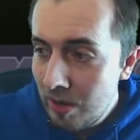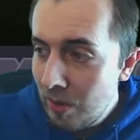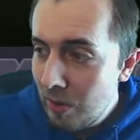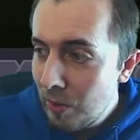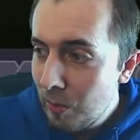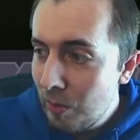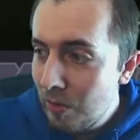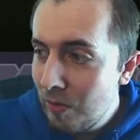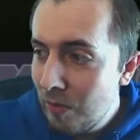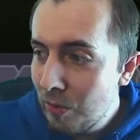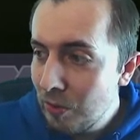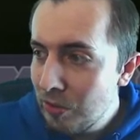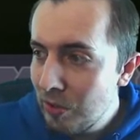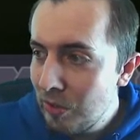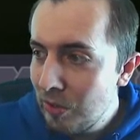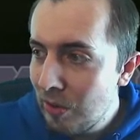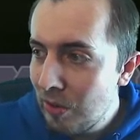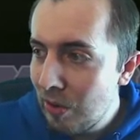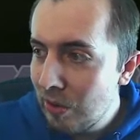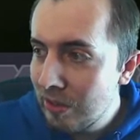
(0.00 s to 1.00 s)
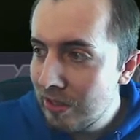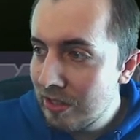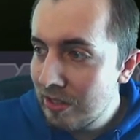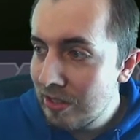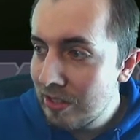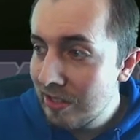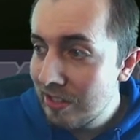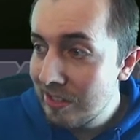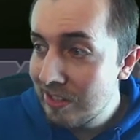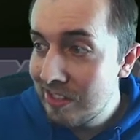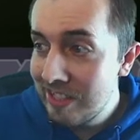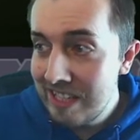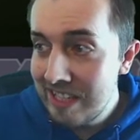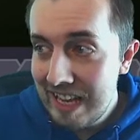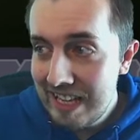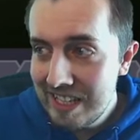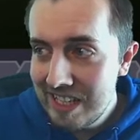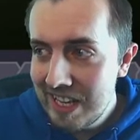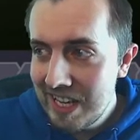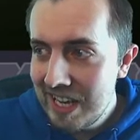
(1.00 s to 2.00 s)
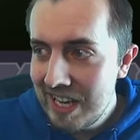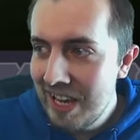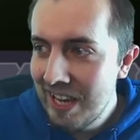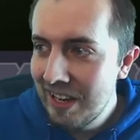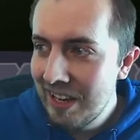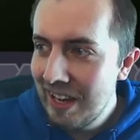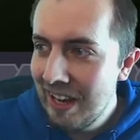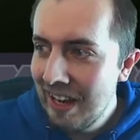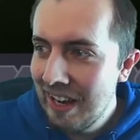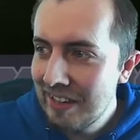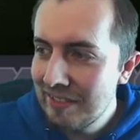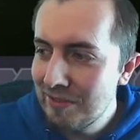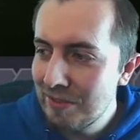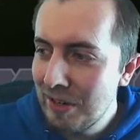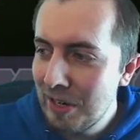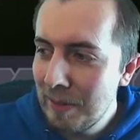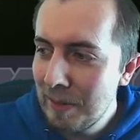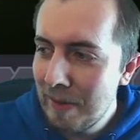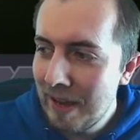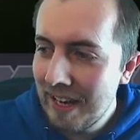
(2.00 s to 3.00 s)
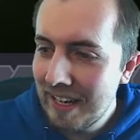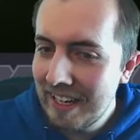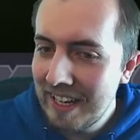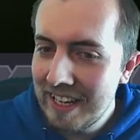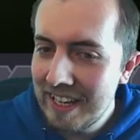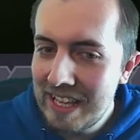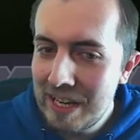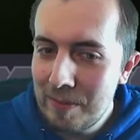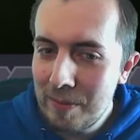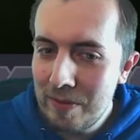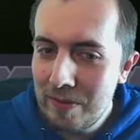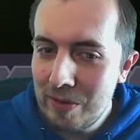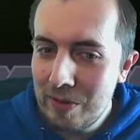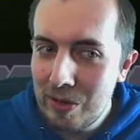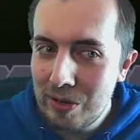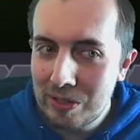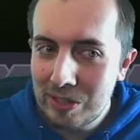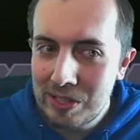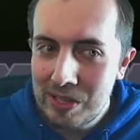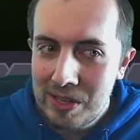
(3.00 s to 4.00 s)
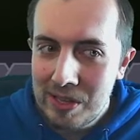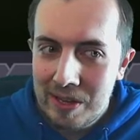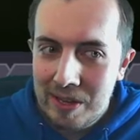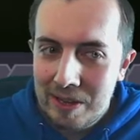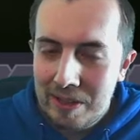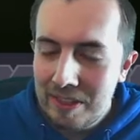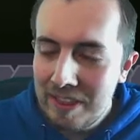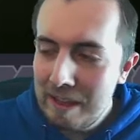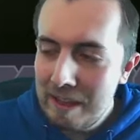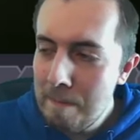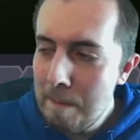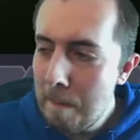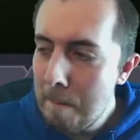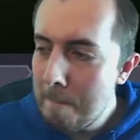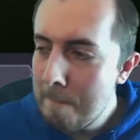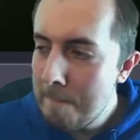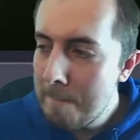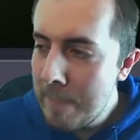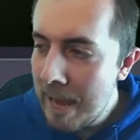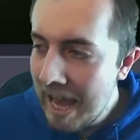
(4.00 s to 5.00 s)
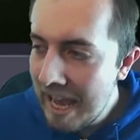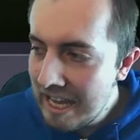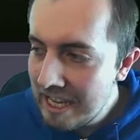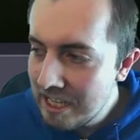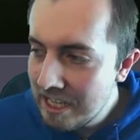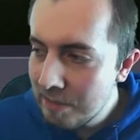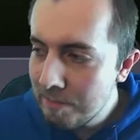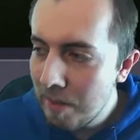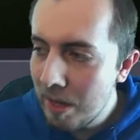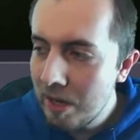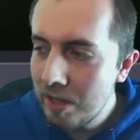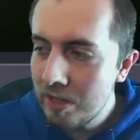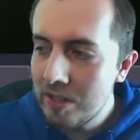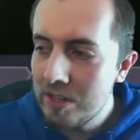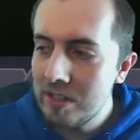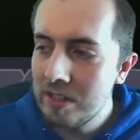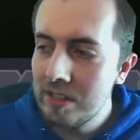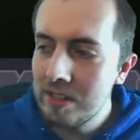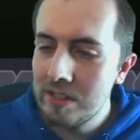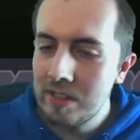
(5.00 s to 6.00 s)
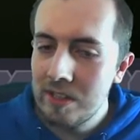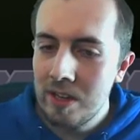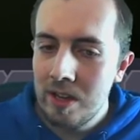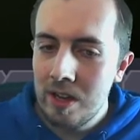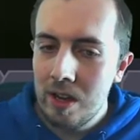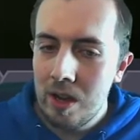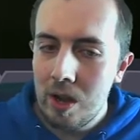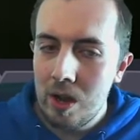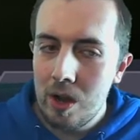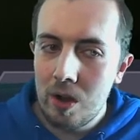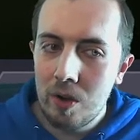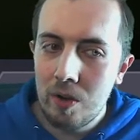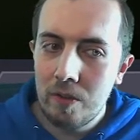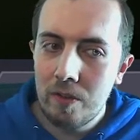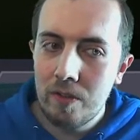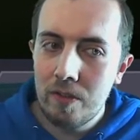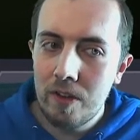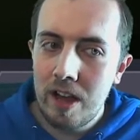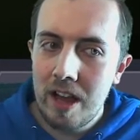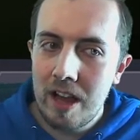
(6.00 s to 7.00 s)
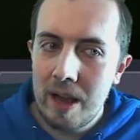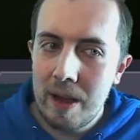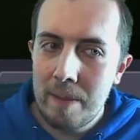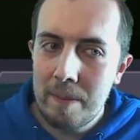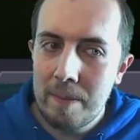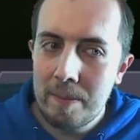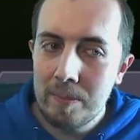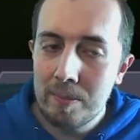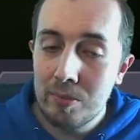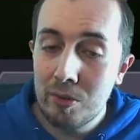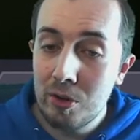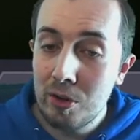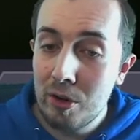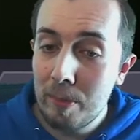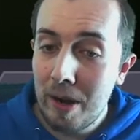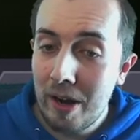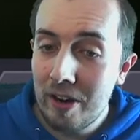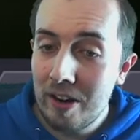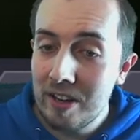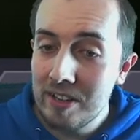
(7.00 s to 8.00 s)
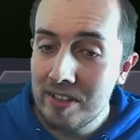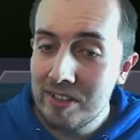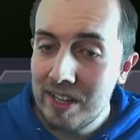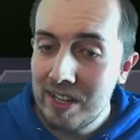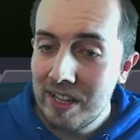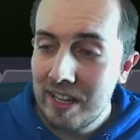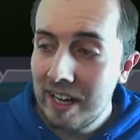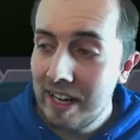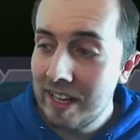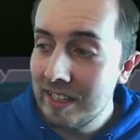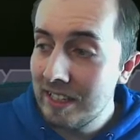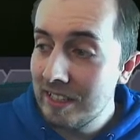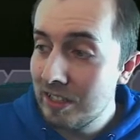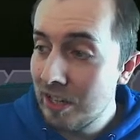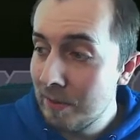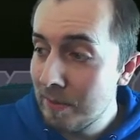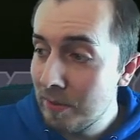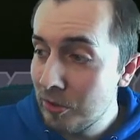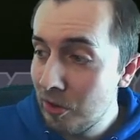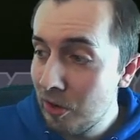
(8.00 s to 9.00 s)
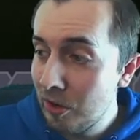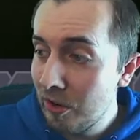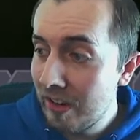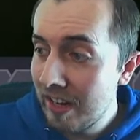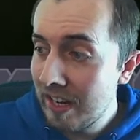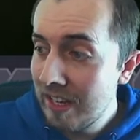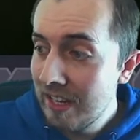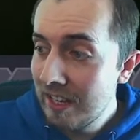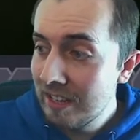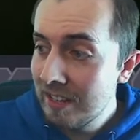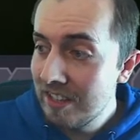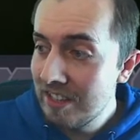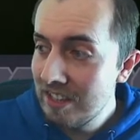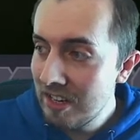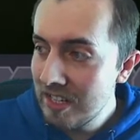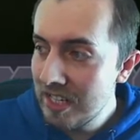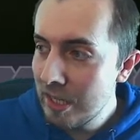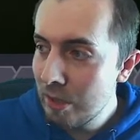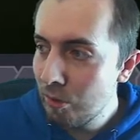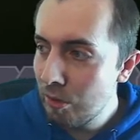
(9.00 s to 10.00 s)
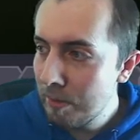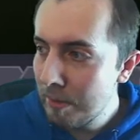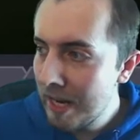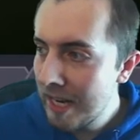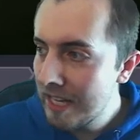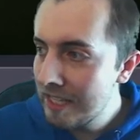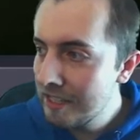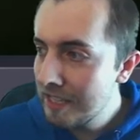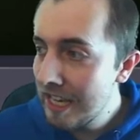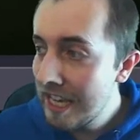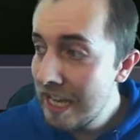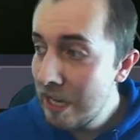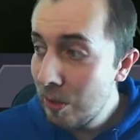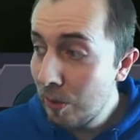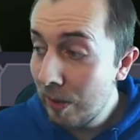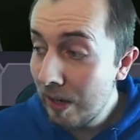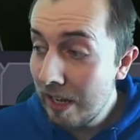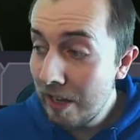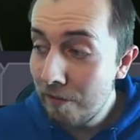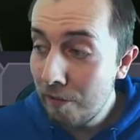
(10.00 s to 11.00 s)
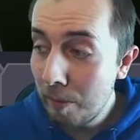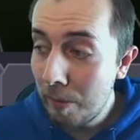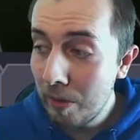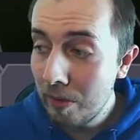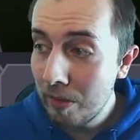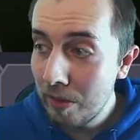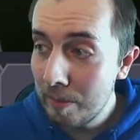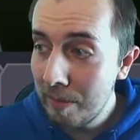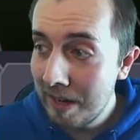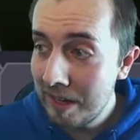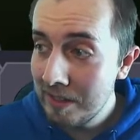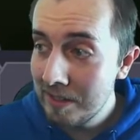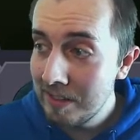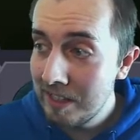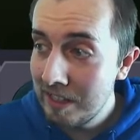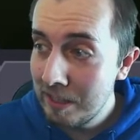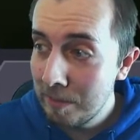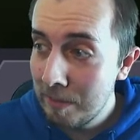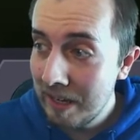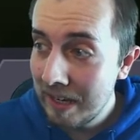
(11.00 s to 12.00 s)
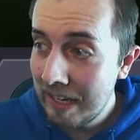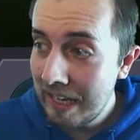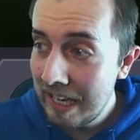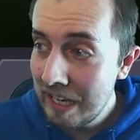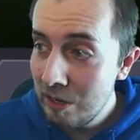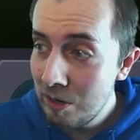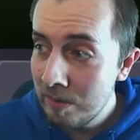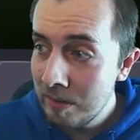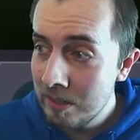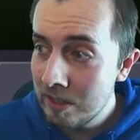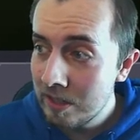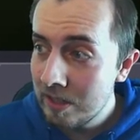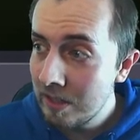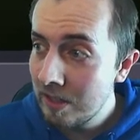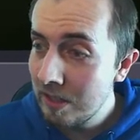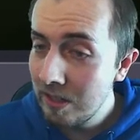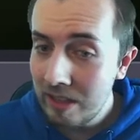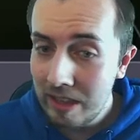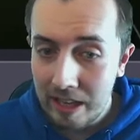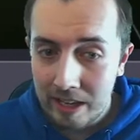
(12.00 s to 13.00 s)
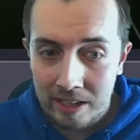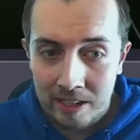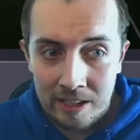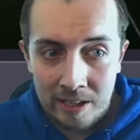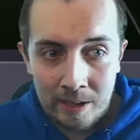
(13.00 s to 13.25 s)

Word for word: We've also got Zanetti at right back, and then we've got the pace merchants of Bruno Peres and Adama Traore. 93 pace equally for both of them at centre-back. Can you imagine? Look at that.